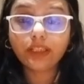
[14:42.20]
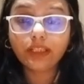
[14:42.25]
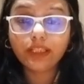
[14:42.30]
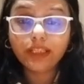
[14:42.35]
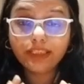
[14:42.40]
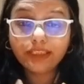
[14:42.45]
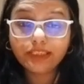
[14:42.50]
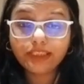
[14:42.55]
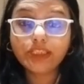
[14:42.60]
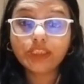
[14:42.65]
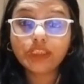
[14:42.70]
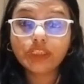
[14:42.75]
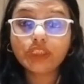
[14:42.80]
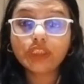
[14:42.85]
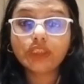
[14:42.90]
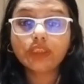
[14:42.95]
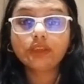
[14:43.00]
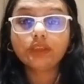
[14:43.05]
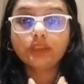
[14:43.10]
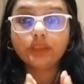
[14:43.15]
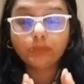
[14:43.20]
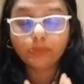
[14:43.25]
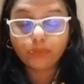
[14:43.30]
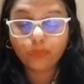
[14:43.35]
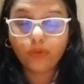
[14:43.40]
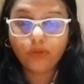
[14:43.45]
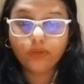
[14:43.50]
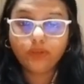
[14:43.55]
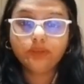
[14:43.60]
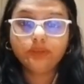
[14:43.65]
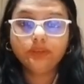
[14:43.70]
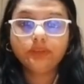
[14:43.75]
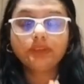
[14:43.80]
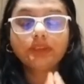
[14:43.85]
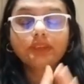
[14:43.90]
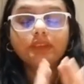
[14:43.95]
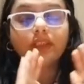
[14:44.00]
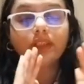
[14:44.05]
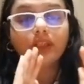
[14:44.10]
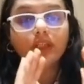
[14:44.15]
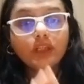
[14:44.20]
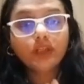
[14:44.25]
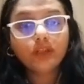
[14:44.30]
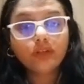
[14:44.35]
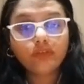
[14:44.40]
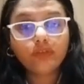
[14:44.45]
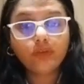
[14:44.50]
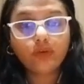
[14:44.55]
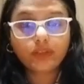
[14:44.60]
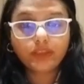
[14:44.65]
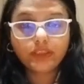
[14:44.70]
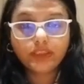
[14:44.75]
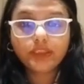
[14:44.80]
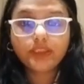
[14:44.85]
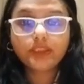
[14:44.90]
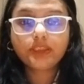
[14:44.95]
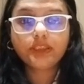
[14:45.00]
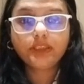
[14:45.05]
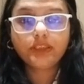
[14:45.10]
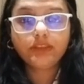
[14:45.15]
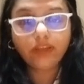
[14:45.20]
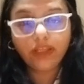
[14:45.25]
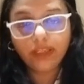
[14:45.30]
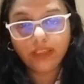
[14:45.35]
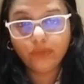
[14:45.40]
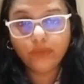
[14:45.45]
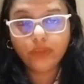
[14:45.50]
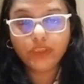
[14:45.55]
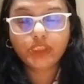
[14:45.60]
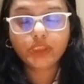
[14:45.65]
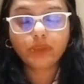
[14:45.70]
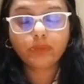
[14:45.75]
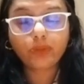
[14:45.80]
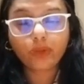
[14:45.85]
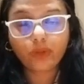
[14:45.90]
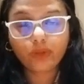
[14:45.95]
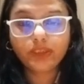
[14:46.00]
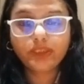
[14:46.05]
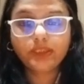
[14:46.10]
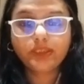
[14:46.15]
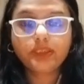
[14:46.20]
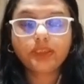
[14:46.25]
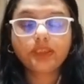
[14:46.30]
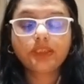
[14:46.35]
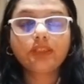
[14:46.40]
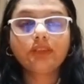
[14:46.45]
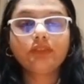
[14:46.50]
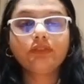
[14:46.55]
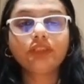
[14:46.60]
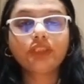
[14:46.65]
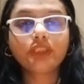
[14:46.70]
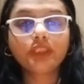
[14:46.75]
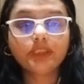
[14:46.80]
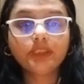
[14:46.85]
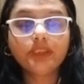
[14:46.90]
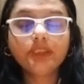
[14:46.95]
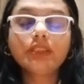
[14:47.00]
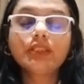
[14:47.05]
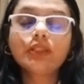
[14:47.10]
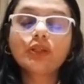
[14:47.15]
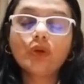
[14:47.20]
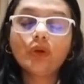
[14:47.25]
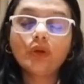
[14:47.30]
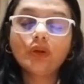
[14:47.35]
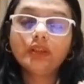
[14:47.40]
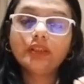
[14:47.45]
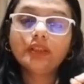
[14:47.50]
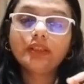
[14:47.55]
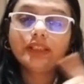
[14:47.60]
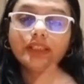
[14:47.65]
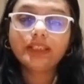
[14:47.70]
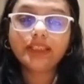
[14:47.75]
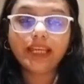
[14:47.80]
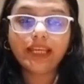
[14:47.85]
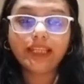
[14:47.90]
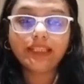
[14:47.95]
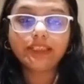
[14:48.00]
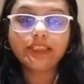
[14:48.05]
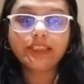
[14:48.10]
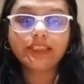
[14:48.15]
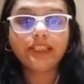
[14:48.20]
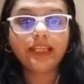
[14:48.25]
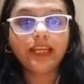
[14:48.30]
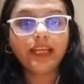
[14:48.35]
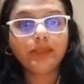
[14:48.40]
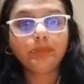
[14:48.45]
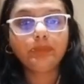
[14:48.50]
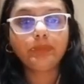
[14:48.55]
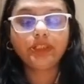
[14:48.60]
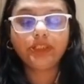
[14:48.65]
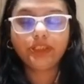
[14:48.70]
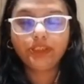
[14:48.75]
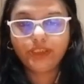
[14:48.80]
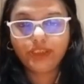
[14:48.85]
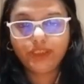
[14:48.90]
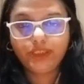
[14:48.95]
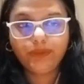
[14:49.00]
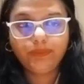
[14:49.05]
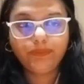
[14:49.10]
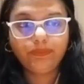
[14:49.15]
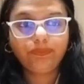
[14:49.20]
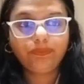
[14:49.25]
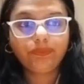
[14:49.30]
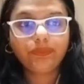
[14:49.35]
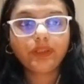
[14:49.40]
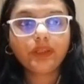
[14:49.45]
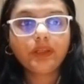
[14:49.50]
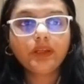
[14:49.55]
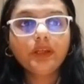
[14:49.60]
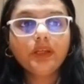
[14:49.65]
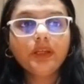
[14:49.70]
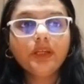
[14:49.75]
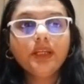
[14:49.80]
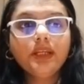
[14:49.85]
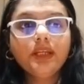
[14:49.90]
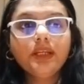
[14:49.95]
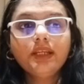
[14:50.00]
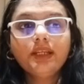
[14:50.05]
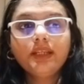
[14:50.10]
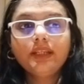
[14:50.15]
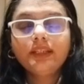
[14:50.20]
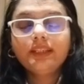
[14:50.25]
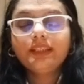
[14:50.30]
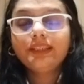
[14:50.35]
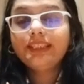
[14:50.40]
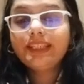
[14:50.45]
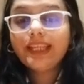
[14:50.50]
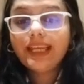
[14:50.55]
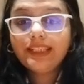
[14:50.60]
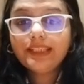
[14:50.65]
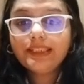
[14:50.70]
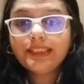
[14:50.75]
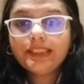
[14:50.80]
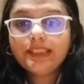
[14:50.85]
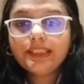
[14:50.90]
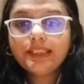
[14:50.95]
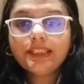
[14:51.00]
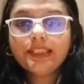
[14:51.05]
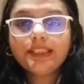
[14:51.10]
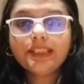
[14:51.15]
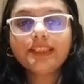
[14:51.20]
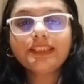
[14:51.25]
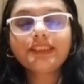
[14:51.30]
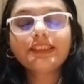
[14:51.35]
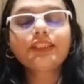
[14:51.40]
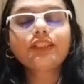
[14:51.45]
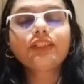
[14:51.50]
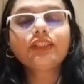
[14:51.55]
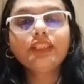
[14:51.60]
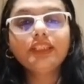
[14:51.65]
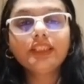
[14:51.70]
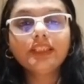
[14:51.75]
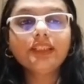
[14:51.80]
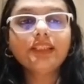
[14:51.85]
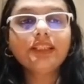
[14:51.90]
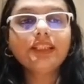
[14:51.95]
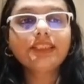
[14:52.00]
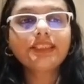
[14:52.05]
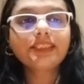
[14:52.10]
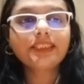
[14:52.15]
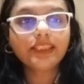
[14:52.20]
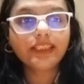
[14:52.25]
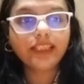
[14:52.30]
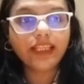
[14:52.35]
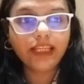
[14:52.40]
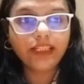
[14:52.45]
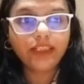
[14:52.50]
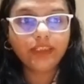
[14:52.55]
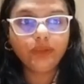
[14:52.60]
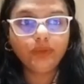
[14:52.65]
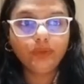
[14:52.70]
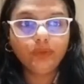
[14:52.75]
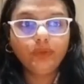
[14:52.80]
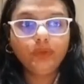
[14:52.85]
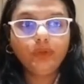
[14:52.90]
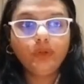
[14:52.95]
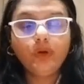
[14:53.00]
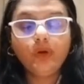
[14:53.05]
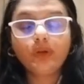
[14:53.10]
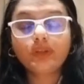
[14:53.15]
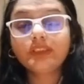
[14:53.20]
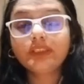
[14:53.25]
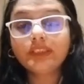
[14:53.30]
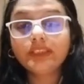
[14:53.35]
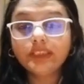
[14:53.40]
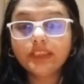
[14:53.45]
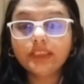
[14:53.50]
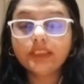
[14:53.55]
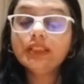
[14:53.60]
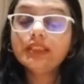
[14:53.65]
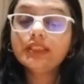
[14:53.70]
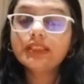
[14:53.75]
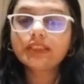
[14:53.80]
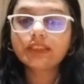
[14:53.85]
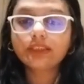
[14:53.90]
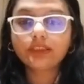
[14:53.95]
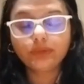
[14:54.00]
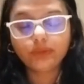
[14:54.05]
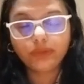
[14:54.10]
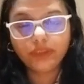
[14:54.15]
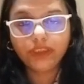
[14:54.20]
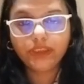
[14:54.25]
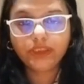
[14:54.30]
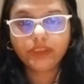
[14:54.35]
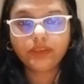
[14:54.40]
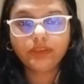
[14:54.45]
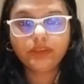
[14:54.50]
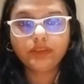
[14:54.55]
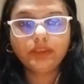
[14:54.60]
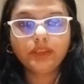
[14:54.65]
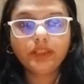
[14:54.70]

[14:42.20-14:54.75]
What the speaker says: essential importance for this evaluation process, which is called reality and prediction. Reality is the real scenario or the real situation,